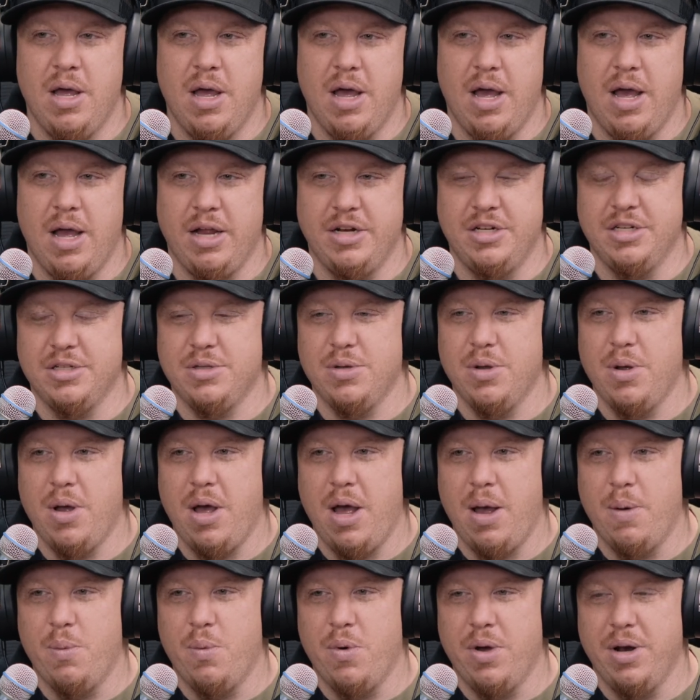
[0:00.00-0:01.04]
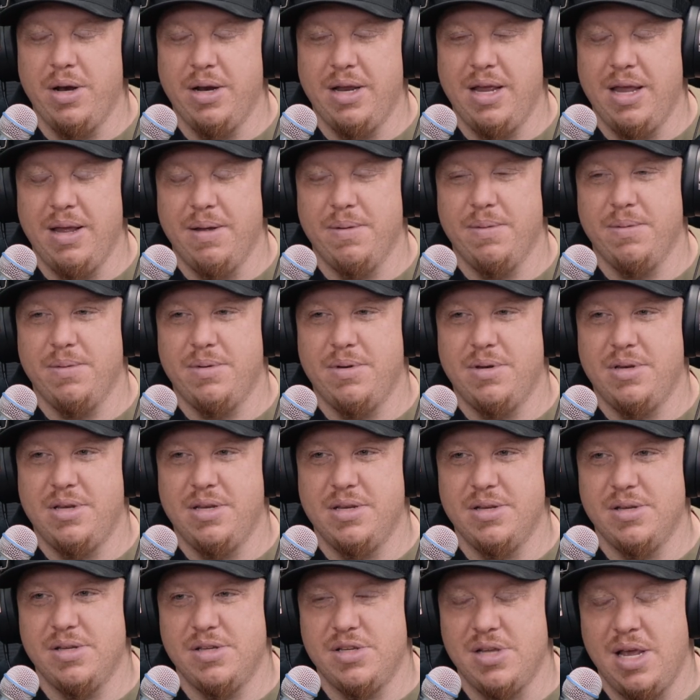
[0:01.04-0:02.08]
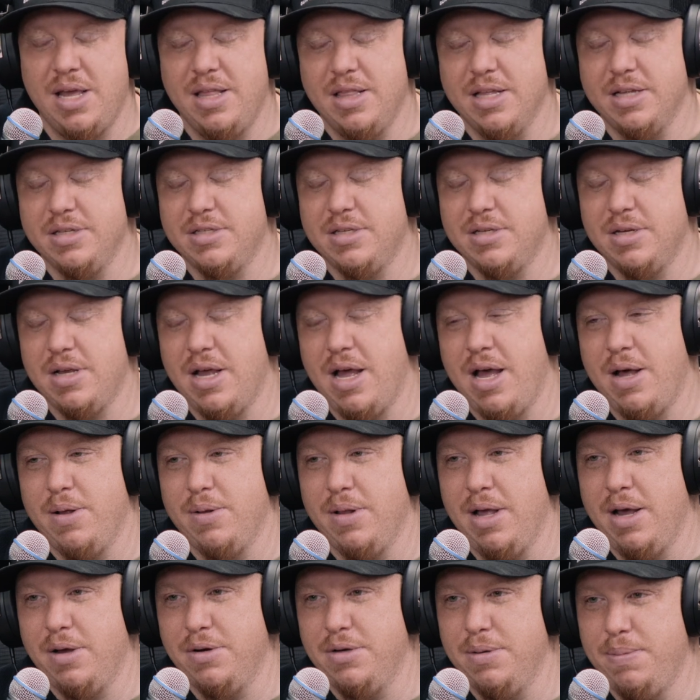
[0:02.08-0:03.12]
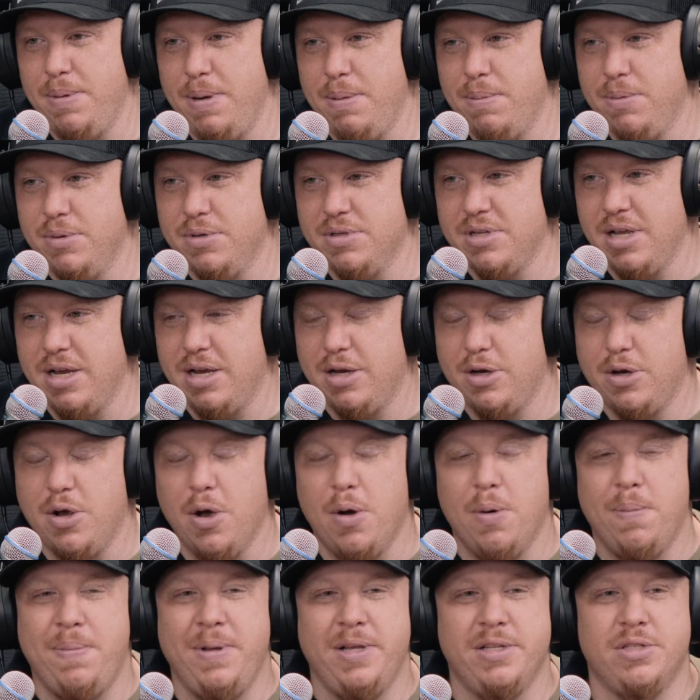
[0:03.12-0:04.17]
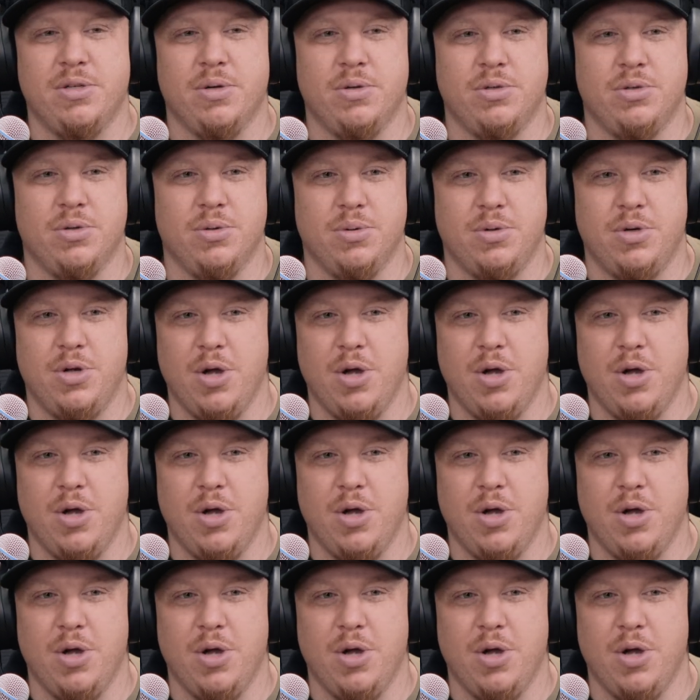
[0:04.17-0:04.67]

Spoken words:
I want to say this out loud to people. It's like, go be social.